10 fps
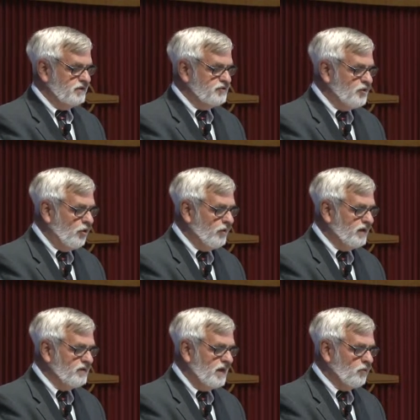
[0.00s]

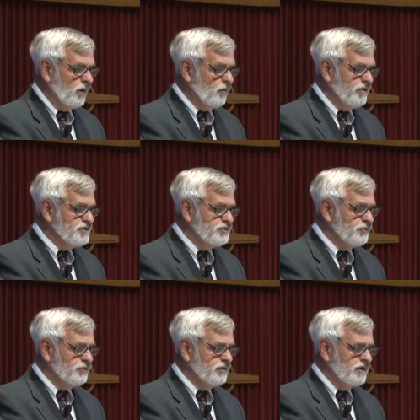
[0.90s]
knowing that what we
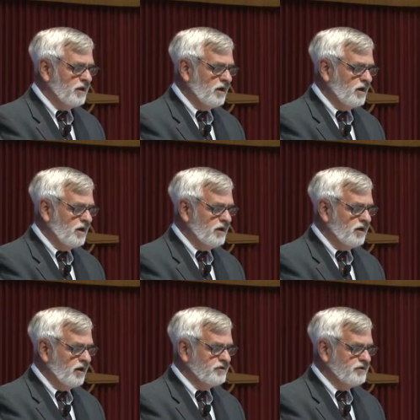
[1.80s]
do in our, uh, in
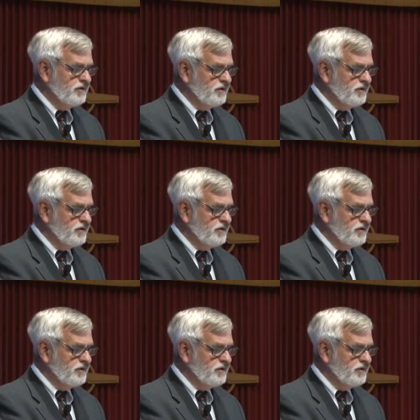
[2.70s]
our